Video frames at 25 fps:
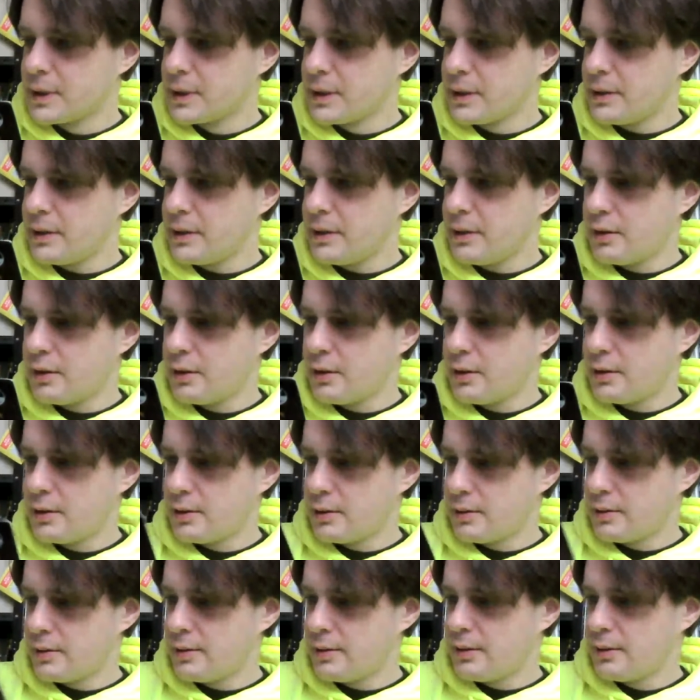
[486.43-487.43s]
Yeah.
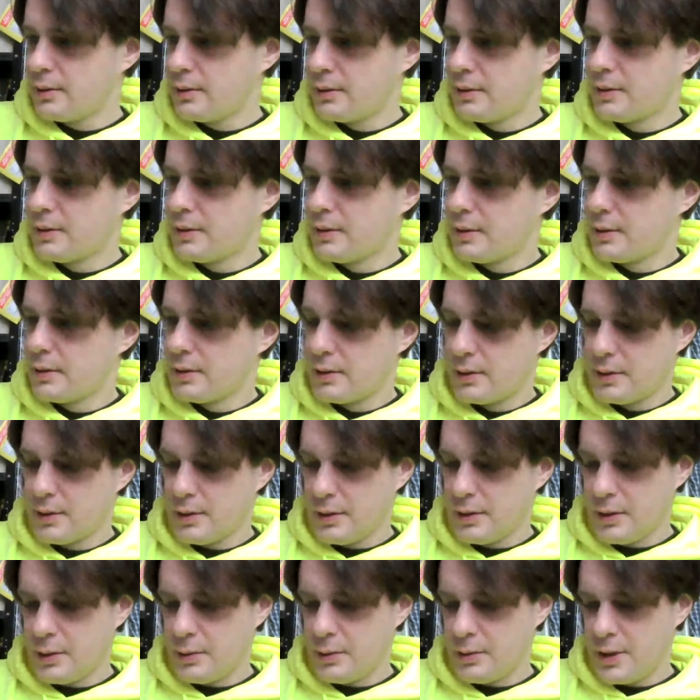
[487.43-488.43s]

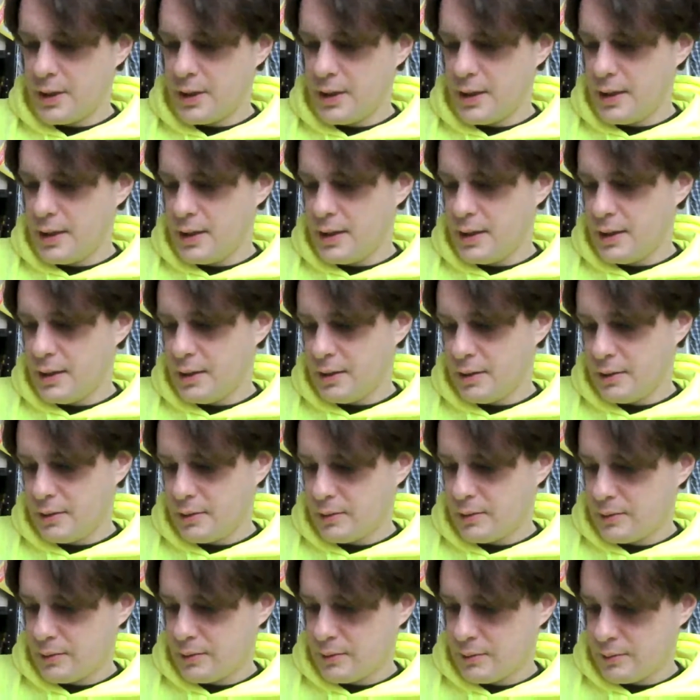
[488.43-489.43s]
Only
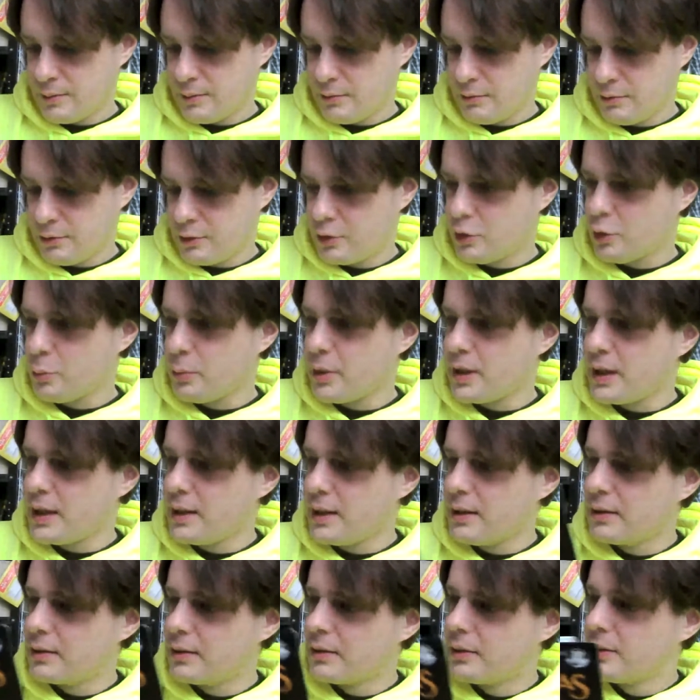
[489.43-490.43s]
not
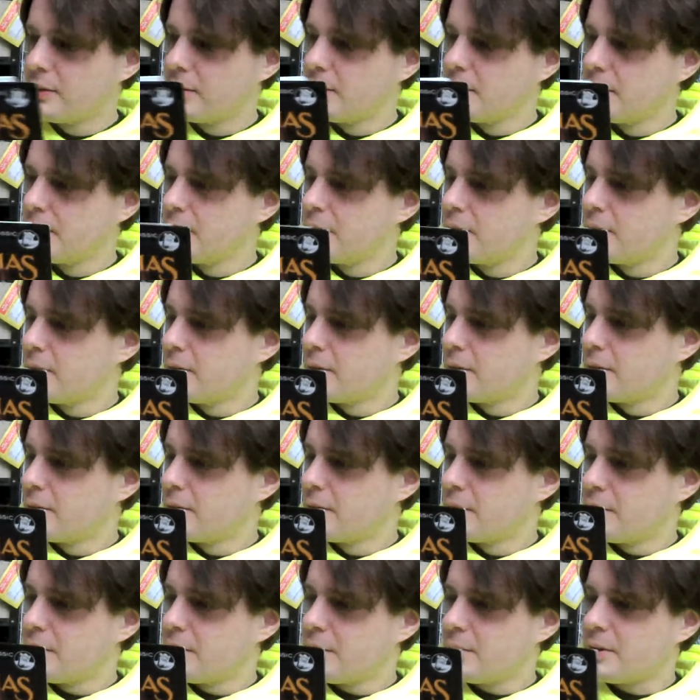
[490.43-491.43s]
many.
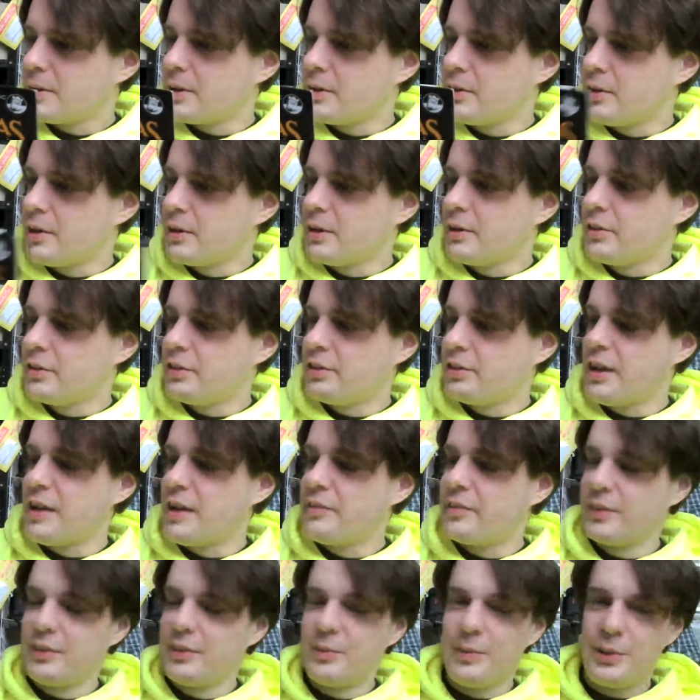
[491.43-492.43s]
Okay, only
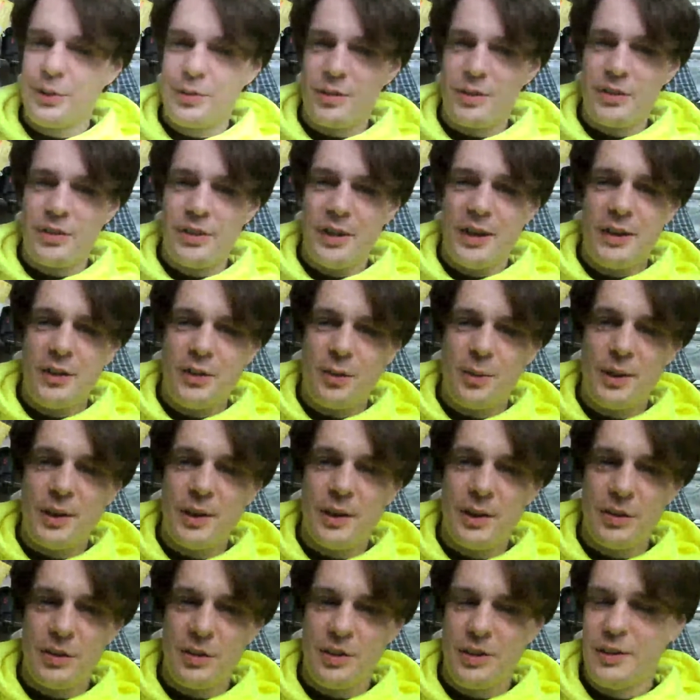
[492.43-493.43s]
7 were translated to
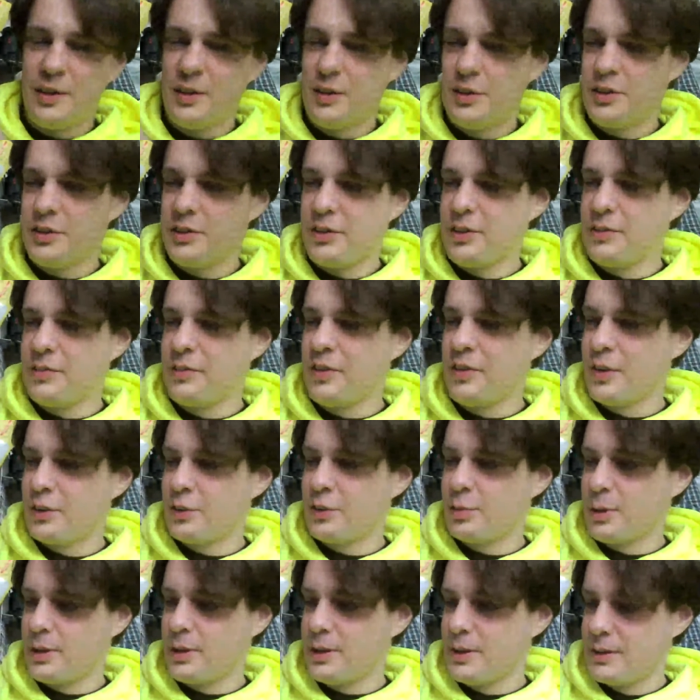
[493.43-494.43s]
English, and this is the
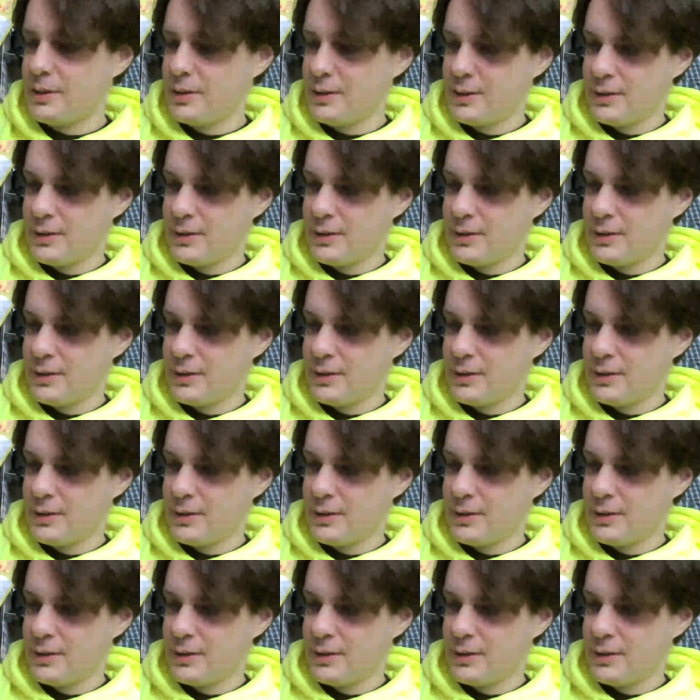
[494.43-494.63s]
first one.